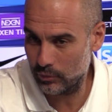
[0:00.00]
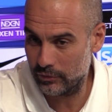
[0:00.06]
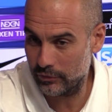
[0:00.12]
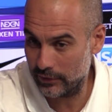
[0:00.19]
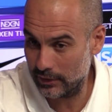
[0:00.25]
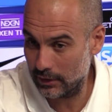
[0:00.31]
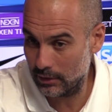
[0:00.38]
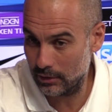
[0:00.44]
We
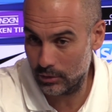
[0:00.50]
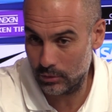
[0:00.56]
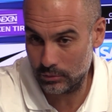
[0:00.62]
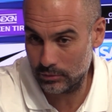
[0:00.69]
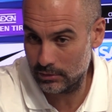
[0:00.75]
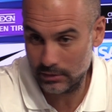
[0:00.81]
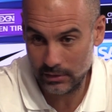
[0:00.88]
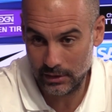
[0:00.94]
feel
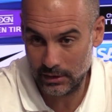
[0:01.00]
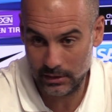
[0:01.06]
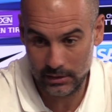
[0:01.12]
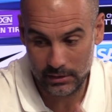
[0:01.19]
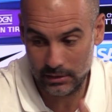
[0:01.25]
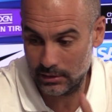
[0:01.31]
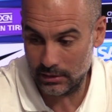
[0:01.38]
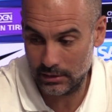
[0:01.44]
alone,
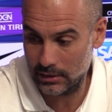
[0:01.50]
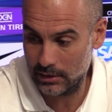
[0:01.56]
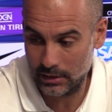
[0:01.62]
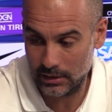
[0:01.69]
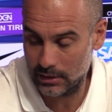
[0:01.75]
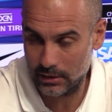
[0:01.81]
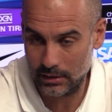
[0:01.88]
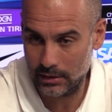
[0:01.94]

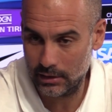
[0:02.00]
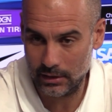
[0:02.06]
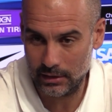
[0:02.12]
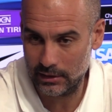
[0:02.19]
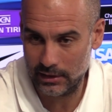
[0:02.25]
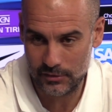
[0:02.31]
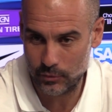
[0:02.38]
and